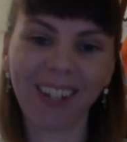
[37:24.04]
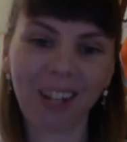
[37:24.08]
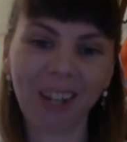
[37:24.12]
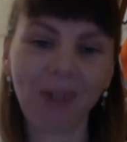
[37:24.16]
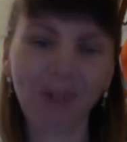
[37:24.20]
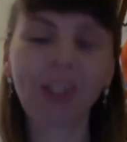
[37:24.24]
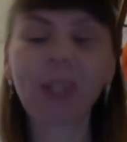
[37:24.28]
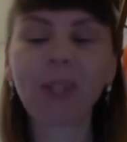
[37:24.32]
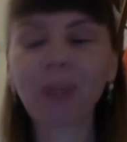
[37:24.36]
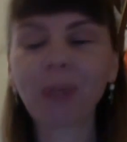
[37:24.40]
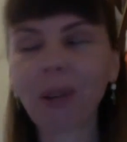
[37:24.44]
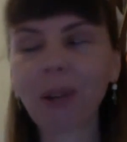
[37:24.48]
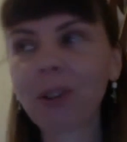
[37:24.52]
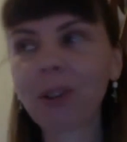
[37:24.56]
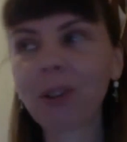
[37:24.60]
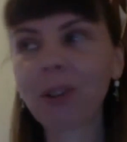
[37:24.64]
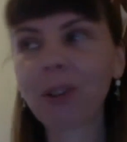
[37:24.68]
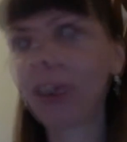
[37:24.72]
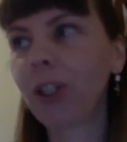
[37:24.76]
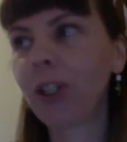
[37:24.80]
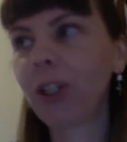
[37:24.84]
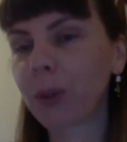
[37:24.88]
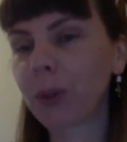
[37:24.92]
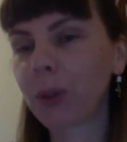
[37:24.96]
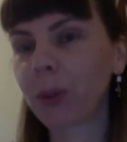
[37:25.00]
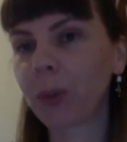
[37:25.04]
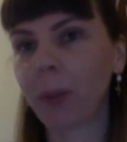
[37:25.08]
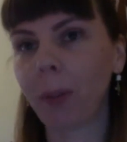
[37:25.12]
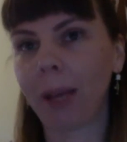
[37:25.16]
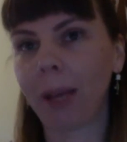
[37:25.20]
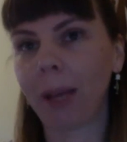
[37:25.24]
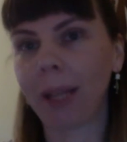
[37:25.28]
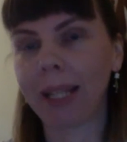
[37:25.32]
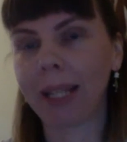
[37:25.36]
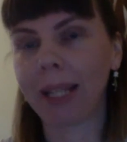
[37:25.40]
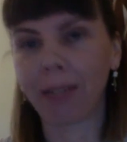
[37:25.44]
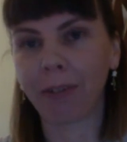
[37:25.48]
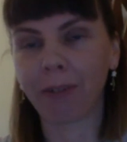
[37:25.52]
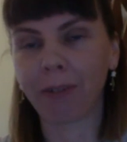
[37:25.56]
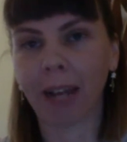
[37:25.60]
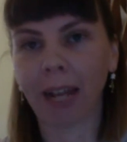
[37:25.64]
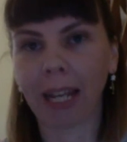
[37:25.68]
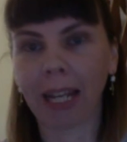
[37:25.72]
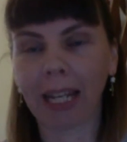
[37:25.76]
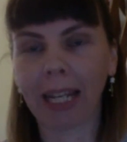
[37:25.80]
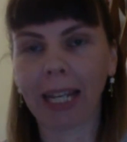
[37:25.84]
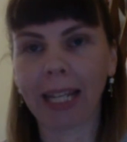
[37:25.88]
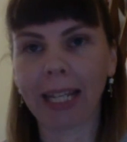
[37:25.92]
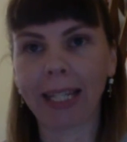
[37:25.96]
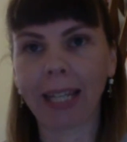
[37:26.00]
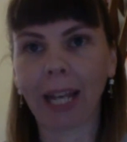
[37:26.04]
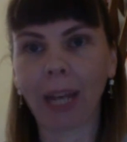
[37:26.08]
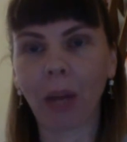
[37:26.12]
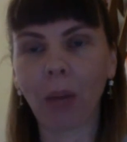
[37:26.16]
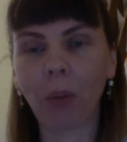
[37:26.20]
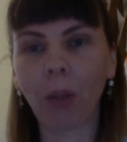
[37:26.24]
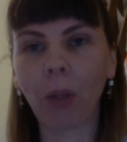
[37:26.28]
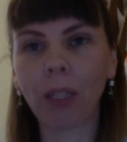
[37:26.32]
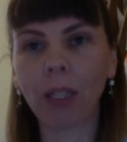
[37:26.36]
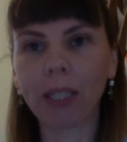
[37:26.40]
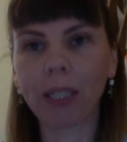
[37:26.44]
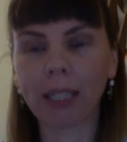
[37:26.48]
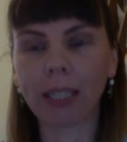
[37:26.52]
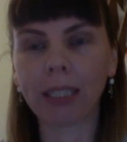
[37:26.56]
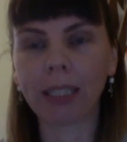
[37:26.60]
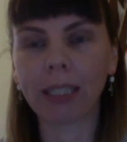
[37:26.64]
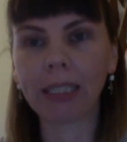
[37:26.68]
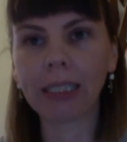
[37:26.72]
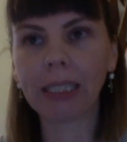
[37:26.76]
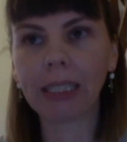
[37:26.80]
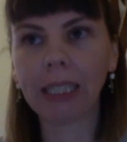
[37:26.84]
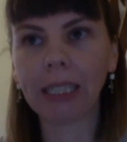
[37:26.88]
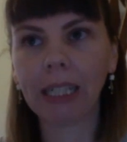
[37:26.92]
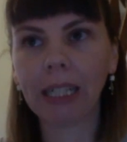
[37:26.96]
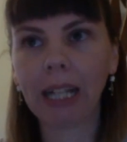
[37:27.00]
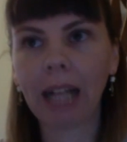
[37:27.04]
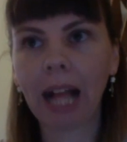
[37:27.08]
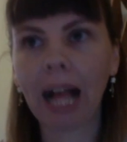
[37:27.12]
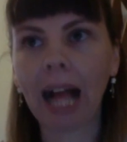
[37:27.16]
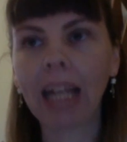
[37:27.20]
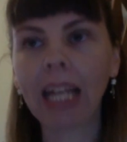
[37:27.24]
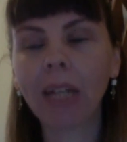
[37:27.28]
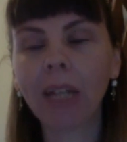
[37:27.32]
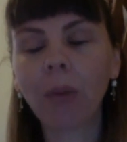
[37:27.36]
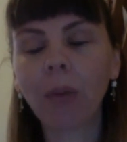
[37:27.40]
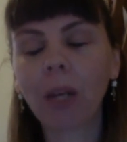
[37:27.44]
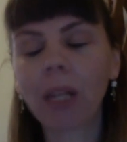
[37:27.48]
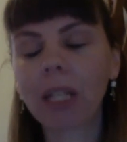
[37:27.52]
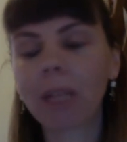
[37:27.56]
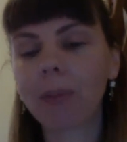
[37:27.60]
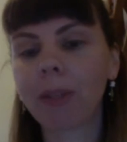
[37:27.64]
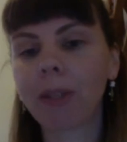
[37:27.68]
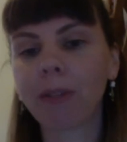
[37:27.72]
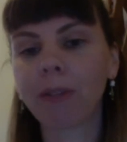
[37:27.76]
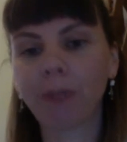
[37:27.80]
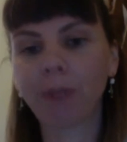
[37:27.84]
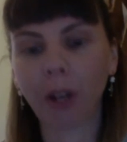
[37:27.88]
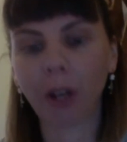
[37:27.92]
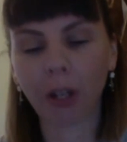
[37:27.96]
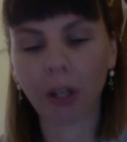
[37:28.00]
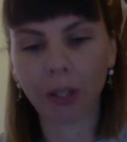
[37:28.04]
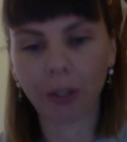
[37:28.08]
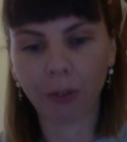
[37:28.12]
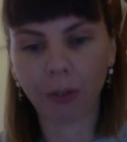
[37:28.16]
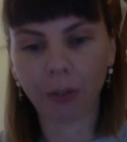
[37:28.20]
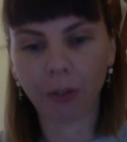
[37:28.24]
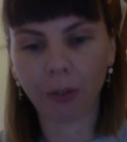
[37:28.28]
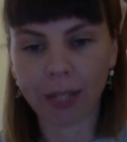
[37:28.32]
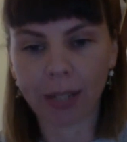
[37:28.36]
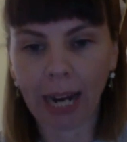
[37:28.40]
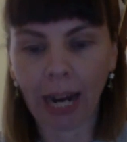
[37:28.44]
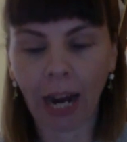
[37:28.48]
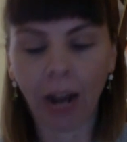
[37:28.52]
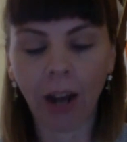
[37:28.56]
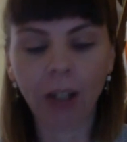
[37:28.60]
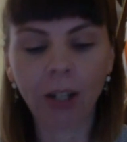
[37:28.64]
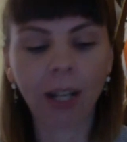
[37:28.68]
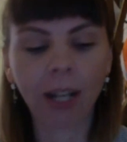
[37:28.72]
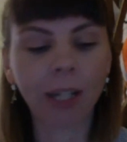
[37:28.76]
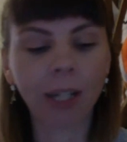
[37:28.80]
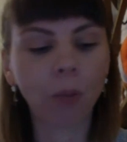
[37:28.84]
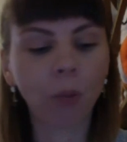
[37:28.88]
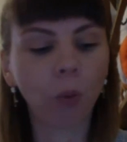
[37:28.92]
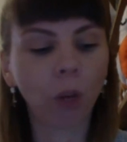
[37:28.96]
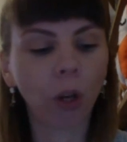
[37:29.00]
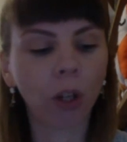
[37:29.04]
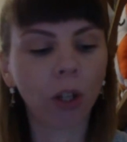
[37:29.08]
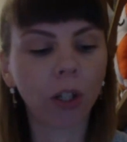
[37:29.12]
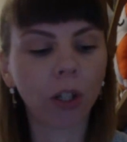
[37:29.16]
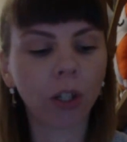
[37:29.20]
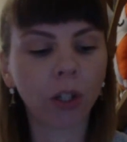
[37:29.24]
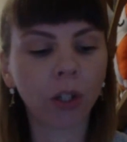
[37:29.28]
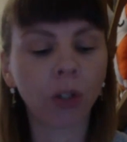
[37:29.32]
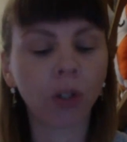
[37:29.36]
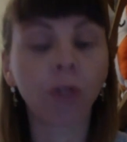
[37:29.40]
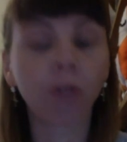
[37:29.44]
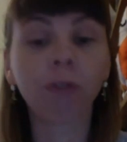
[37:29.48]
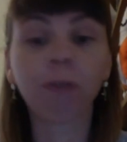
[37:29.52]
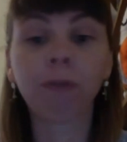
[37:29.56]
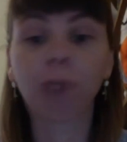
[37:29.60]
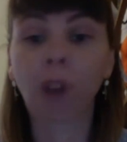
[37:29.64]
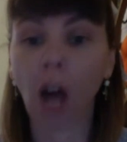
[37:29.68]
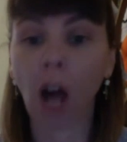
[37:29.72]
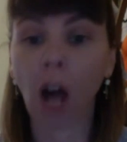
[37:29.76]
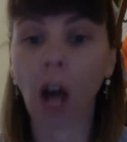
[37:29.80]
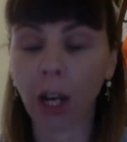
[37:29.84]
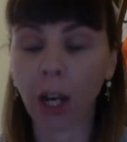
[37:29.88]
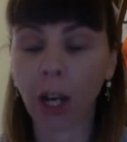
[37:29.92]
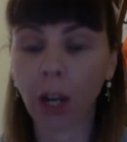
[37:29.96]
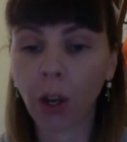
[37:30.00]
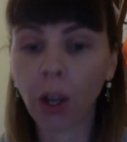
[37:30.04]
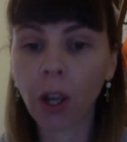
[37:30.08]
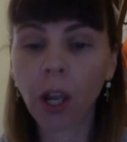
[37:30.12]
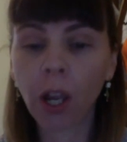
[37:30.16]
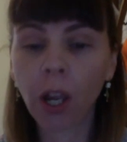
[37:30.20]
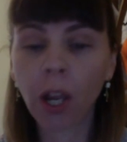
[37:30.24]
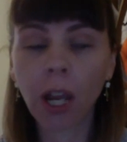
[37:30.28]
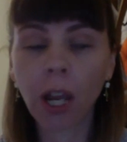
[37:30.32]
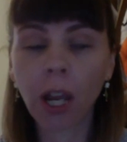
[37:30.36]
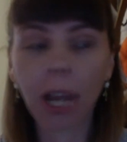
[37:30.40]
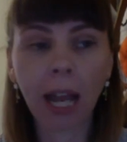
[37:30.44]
Which is what I was trying to do with the romance in Frankie, is that I didn't want it to be the focus of her as a character. I didn't want it to define her.